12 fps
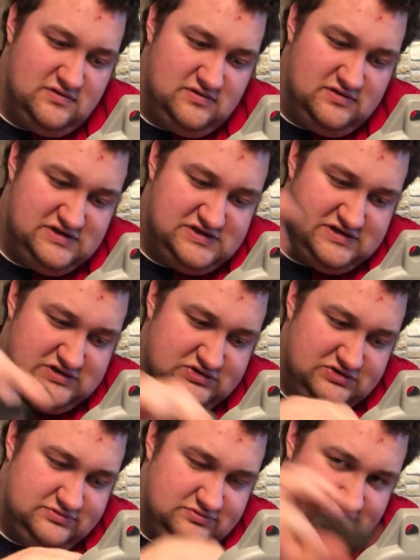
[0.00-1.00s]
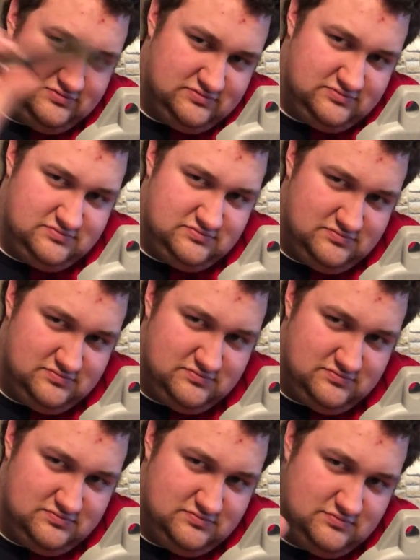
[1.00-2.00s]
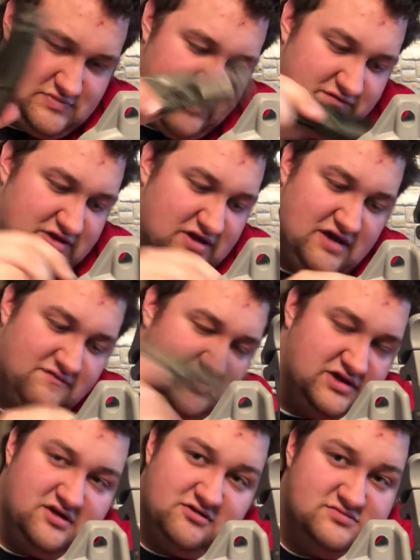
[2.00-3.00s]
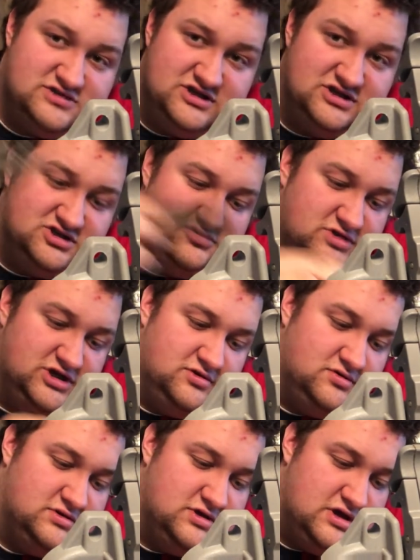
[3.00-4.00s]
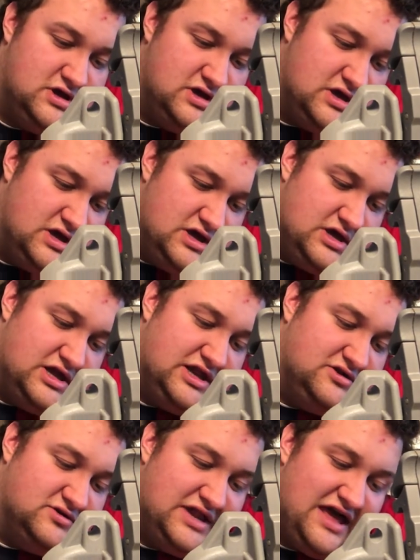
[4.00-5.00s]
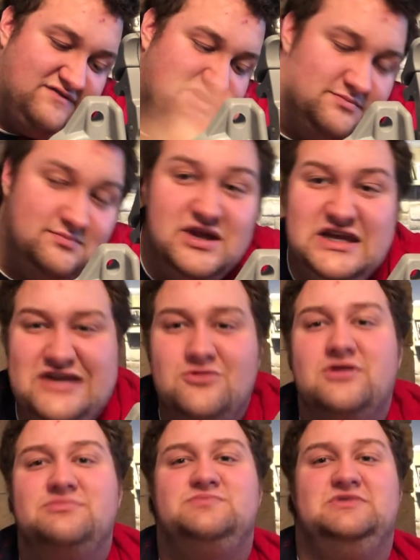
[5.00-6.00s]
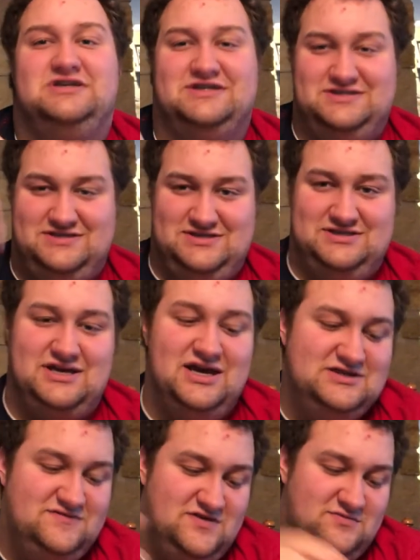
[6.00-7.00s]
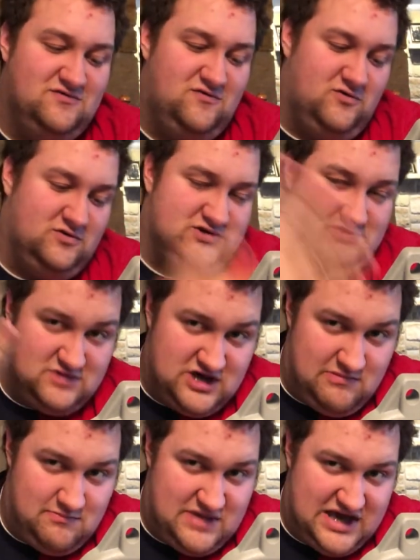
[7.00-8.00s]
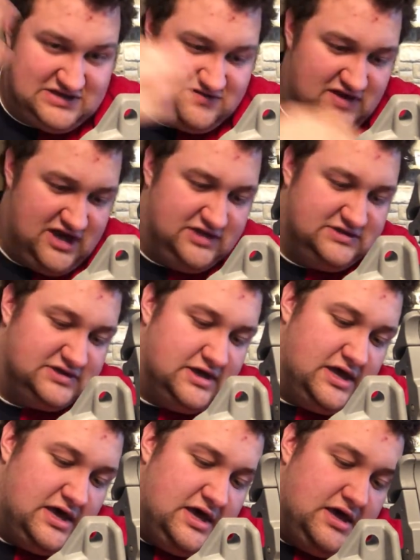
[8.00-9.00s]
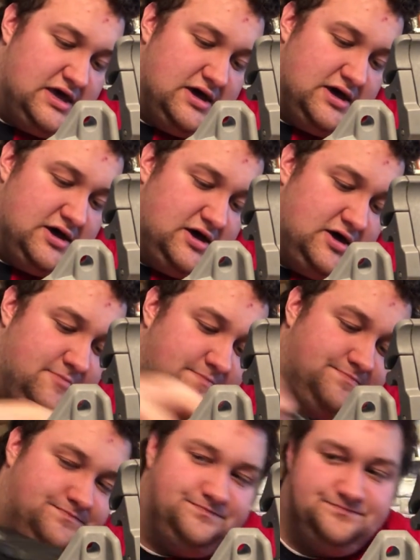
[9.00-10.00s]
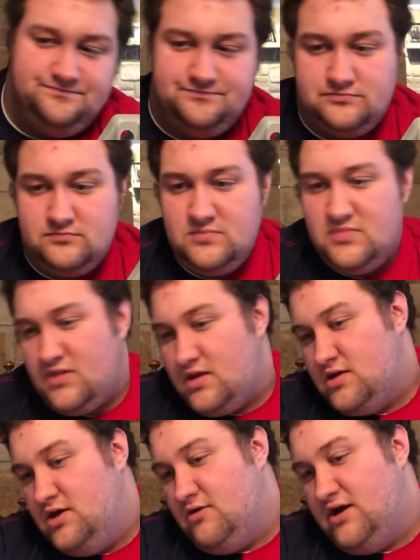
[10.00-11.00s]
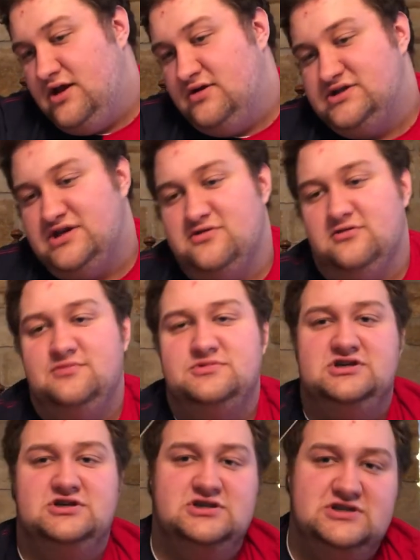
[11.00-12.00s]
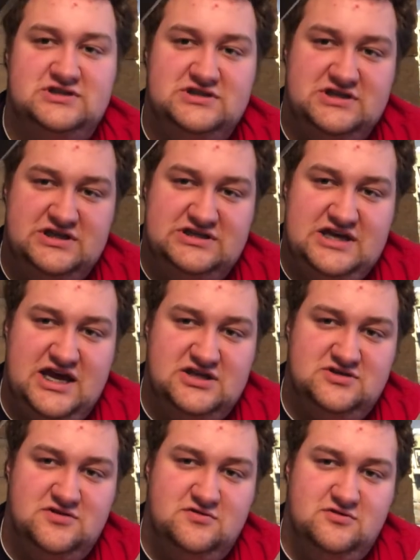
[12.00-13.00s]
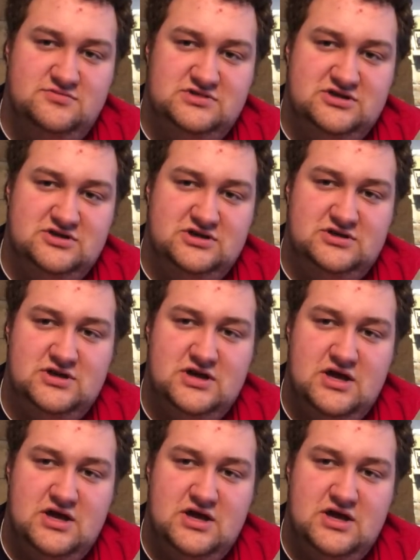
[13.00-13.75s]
This is everything everything a Griptilian should be. And I don't have any mini grips because the size of them, of course, in my massive hands. Um, here, right here is another Griptilian. This is a Tanto Griptilian.